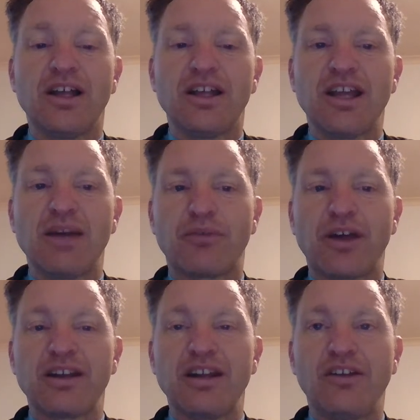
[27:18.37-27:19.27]
yeah,
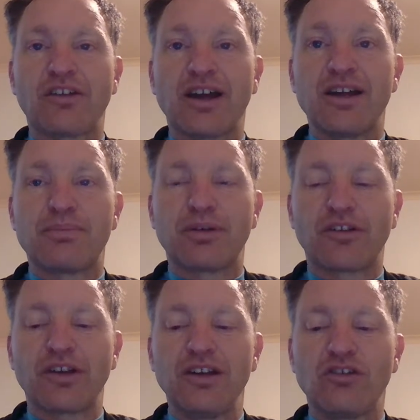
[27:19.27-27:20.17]
that is a
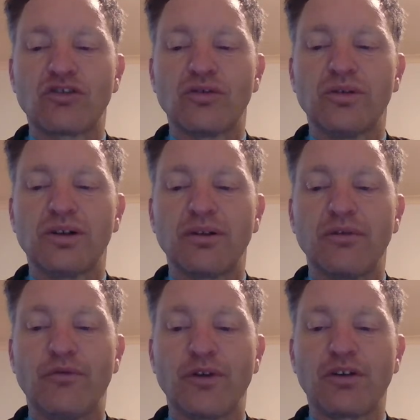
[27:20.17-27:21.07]
potential
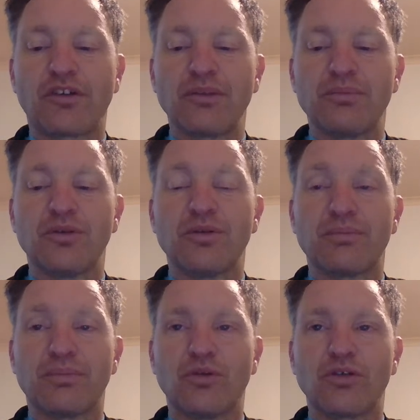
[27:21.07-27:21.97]
very simple
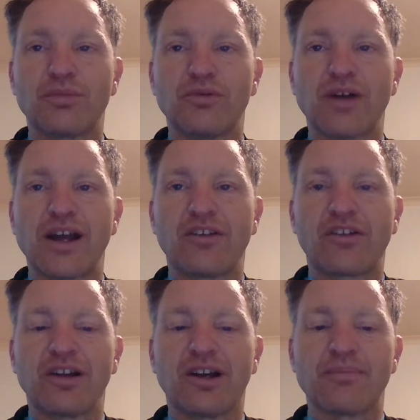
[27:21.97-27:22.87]
portable
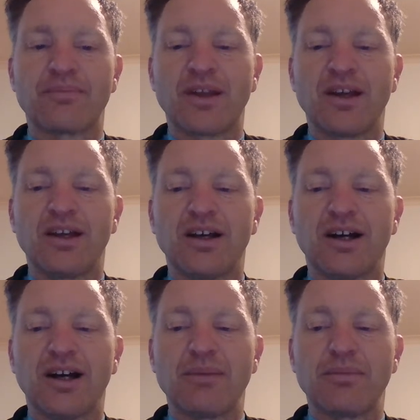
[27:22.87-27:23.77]
antenna.
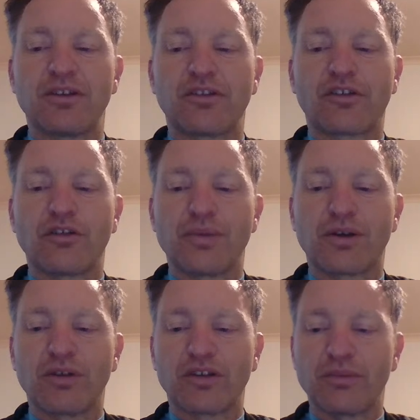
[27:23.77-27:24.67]
It's super
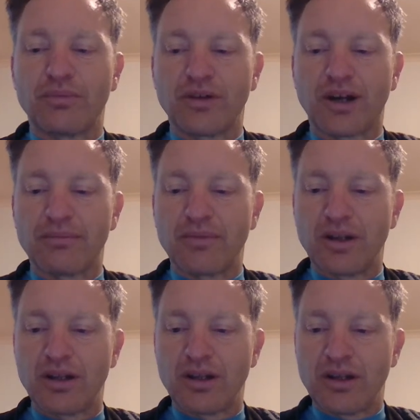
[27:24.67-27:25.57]
quick to put up.
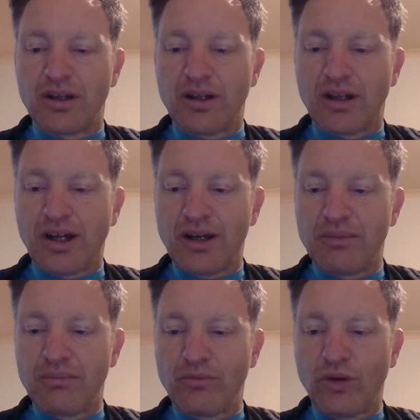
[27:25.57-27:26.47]

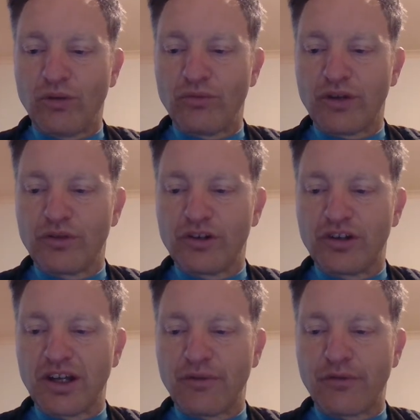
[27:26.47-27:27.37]
What rig would you
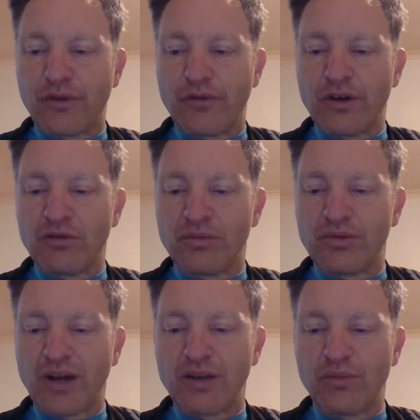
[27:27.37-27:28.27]
get if the
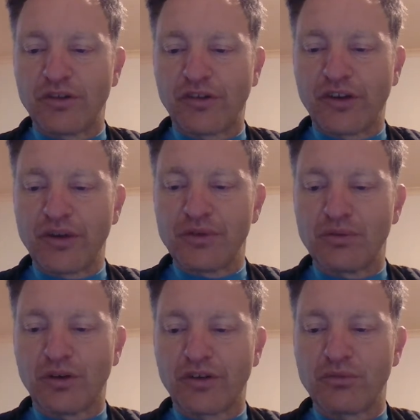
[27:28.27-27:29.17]
venerable 817
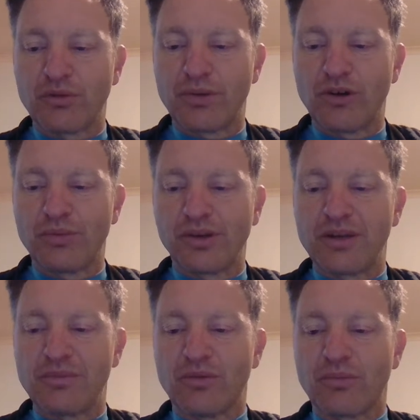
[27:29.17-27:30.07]
wasn't repairable
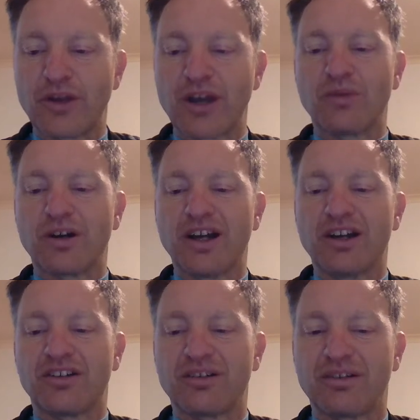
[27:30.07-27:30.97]
anymore? The
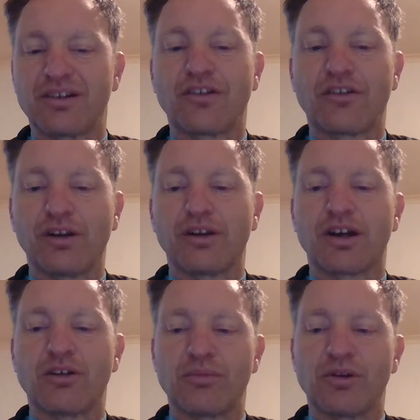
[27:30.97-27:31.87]
818, still a
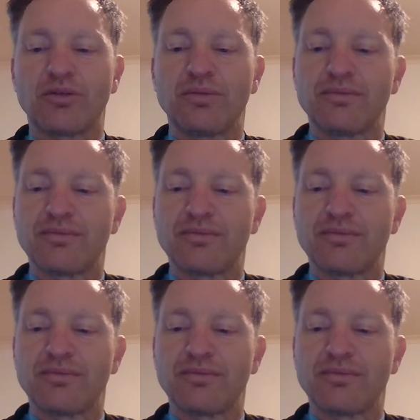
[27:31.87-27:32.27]
current model.